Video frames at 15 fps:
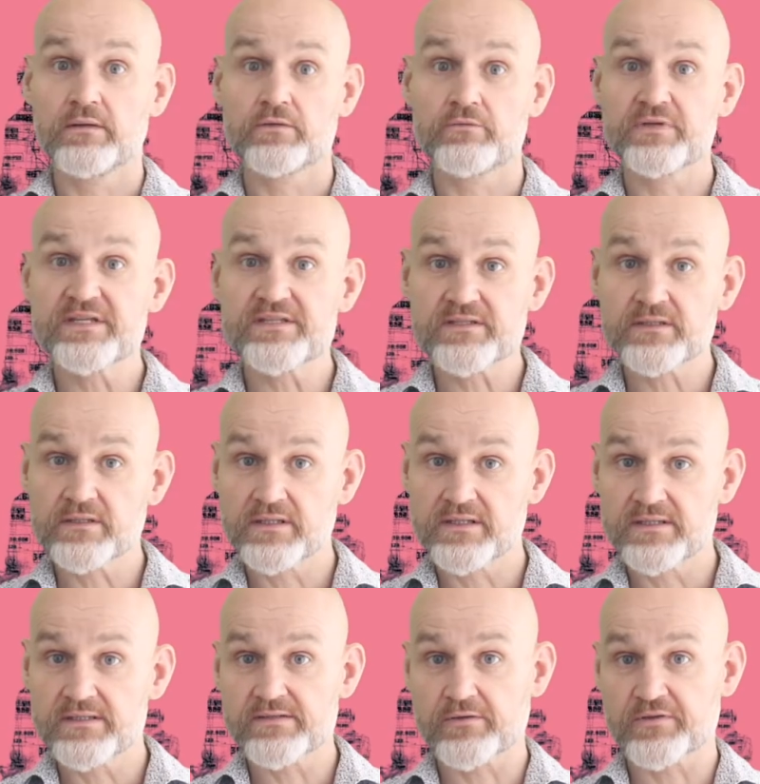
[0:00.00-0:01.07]
In recent
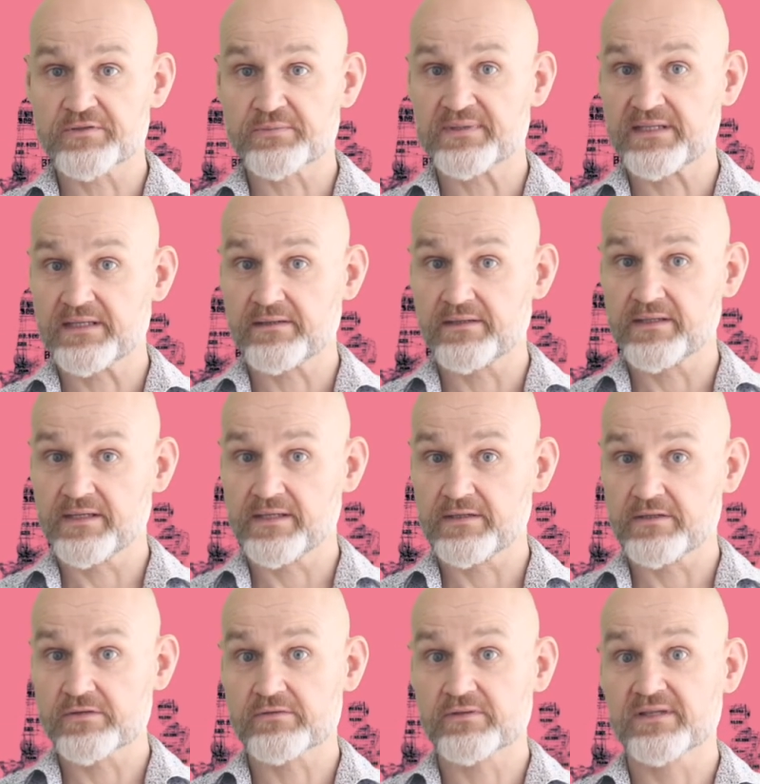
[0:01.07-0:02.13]
years, the hospitality
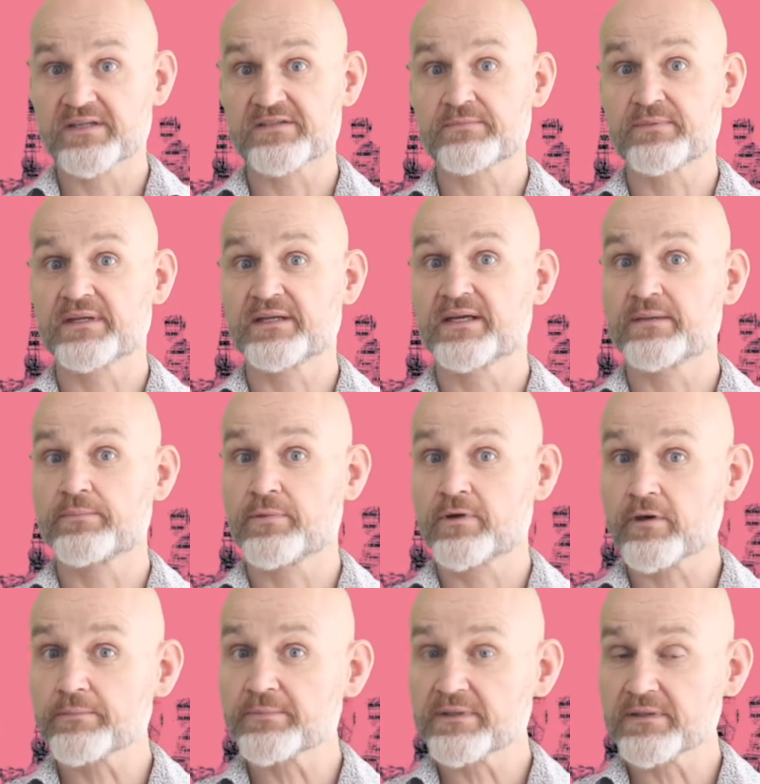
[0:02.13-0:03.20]
industry has been a
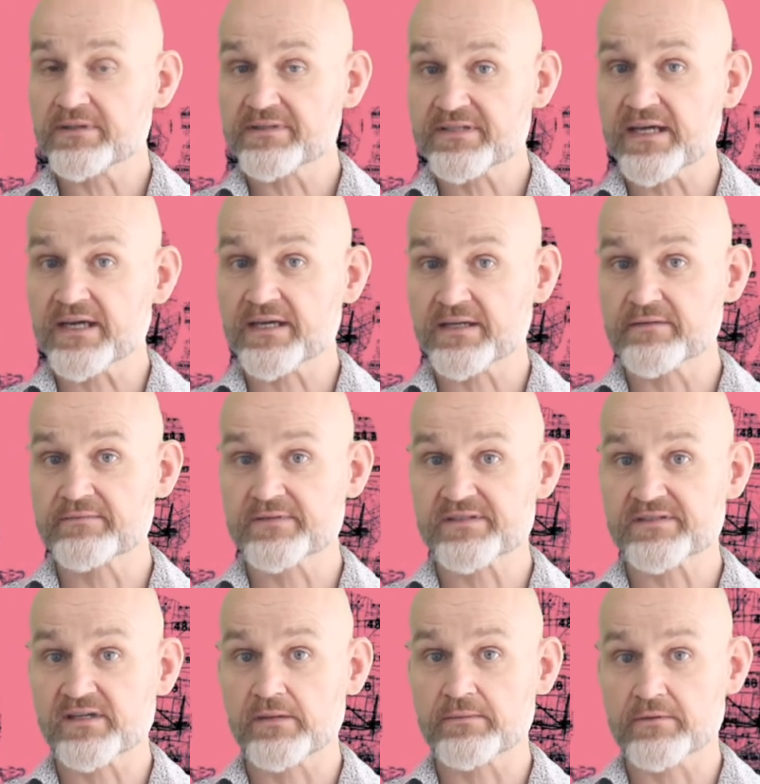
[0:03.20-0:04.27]
popular target for
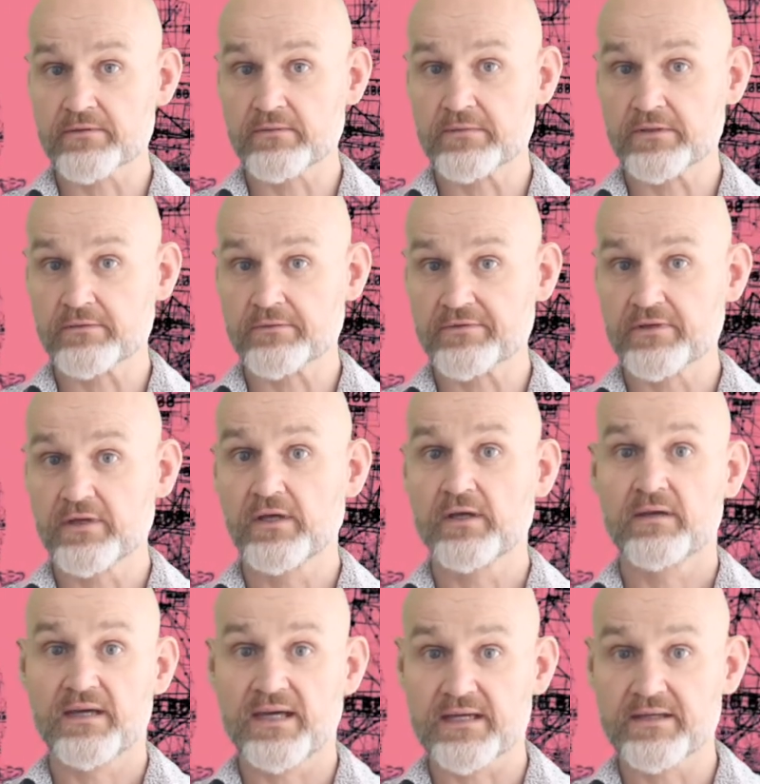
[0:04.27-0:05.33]
cybercriminals,
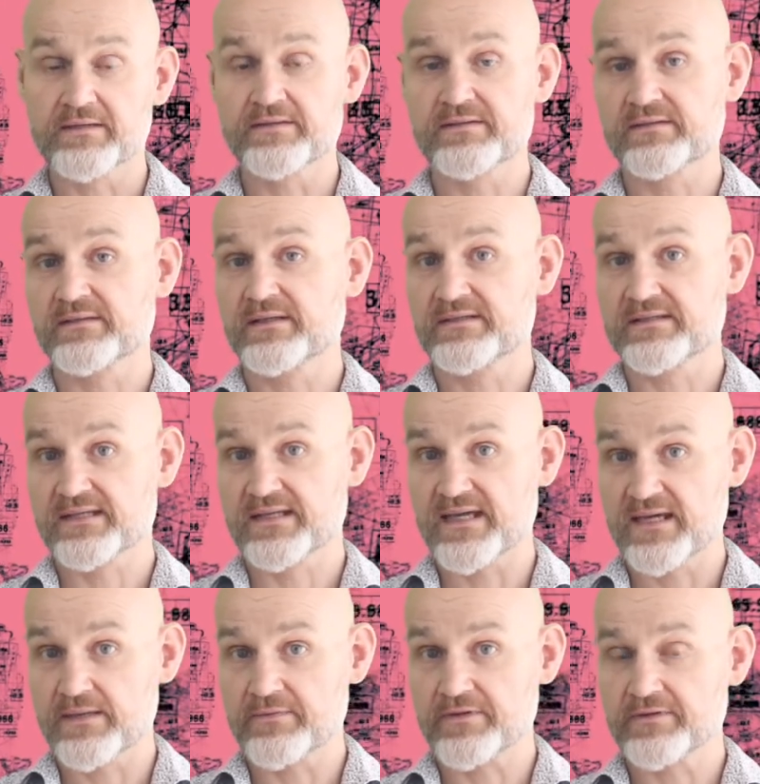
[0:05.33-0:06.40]
hackers, and
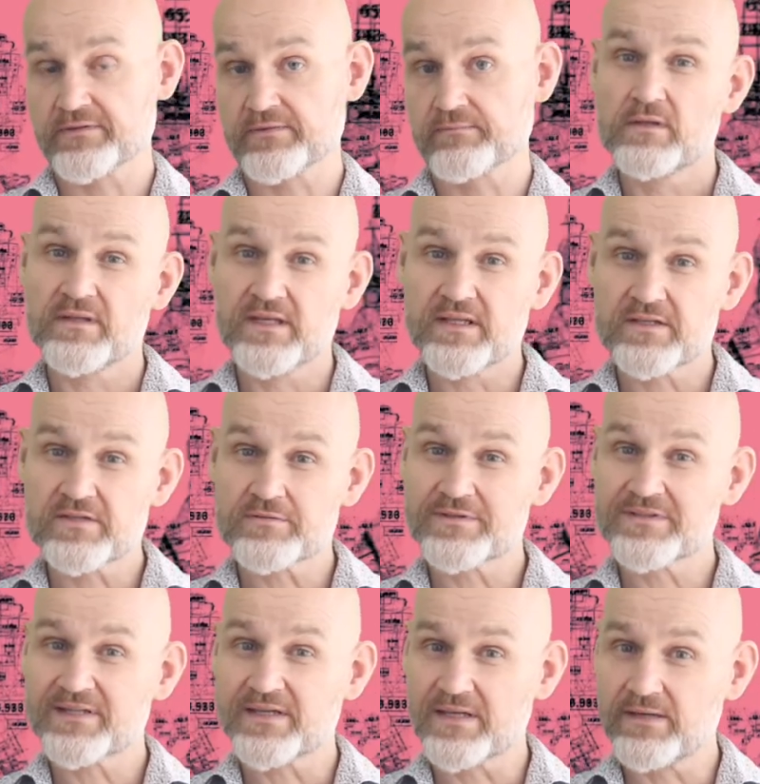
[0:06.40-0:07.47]
scammers. The
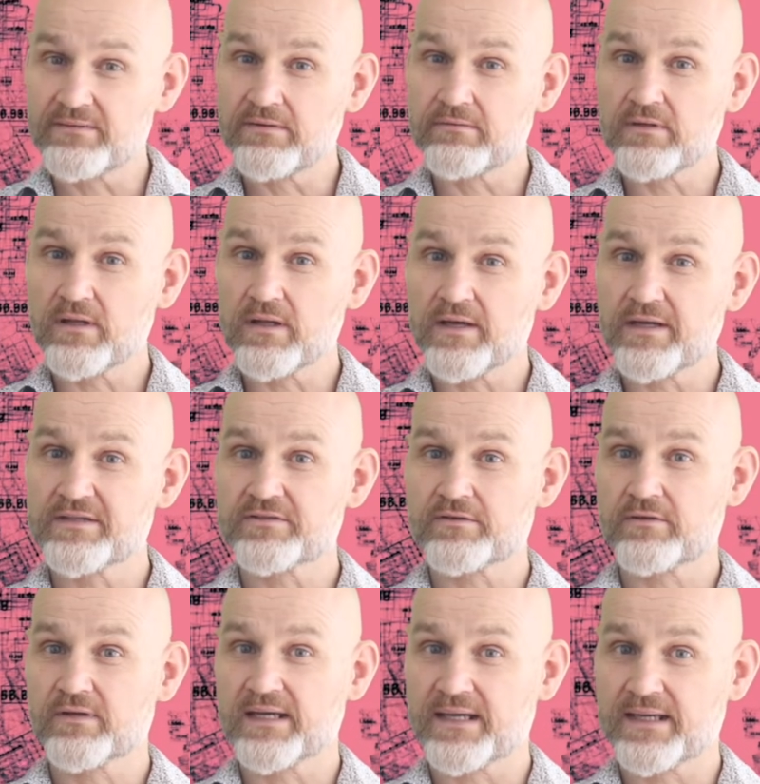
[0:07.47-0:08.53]
industry's heavy reliance
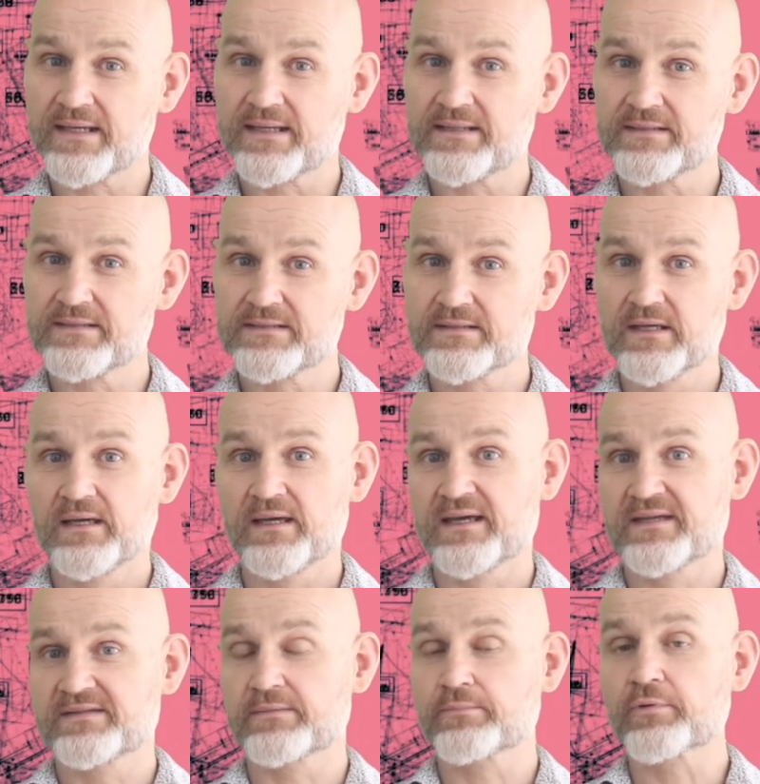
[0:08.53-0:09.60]
on cards
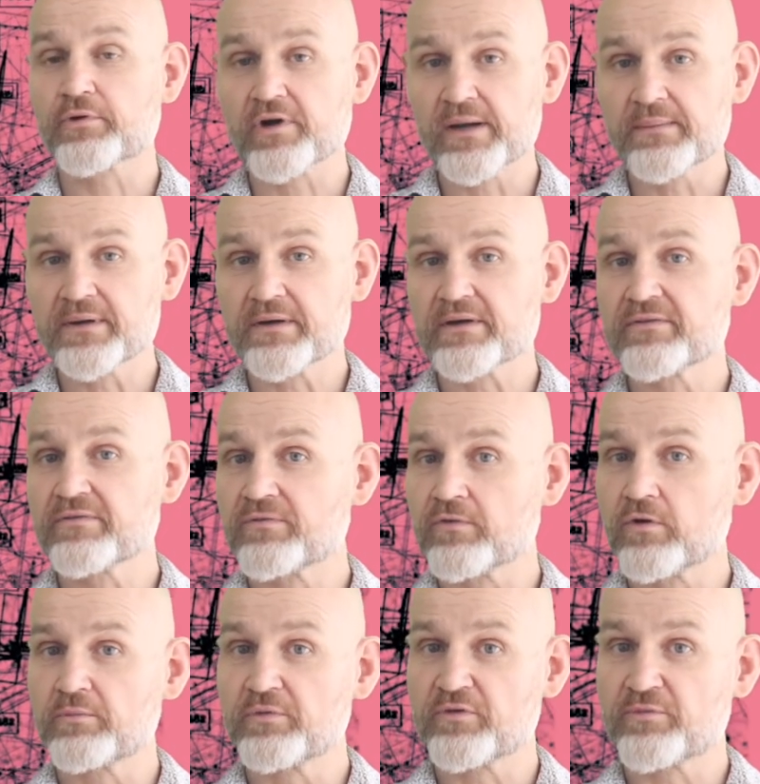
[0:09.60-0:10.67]
as the primary
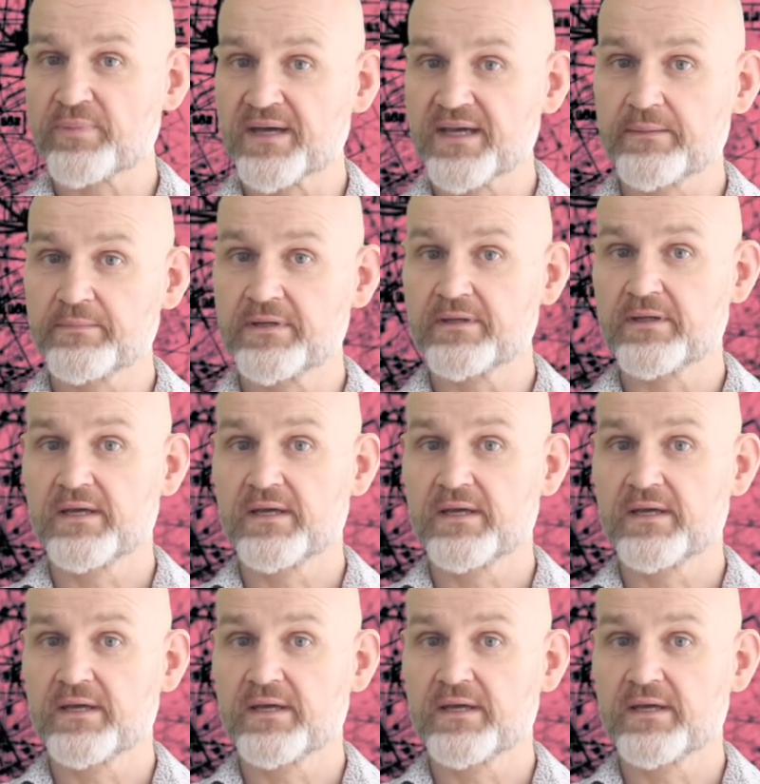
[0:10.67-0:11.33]
form of payment